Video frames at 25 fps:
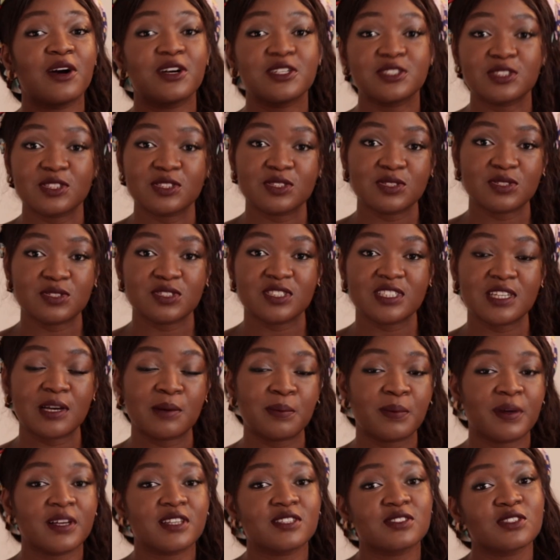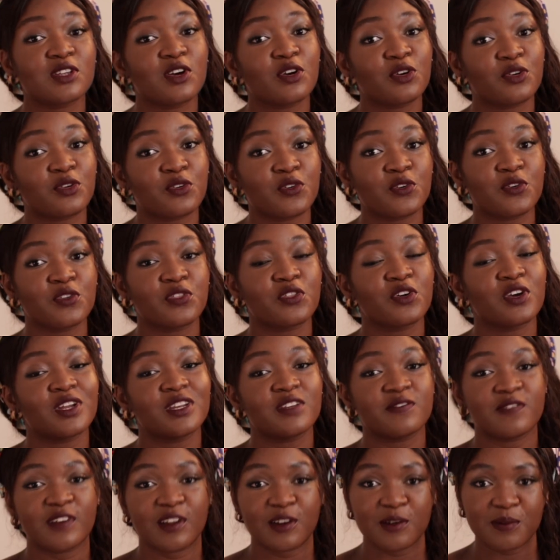also do share personal growth or
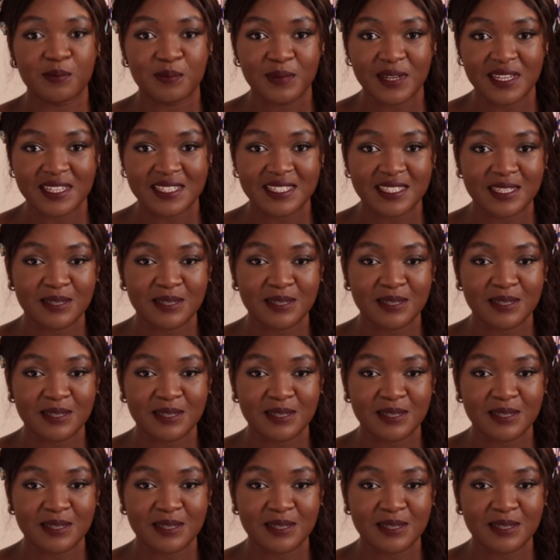development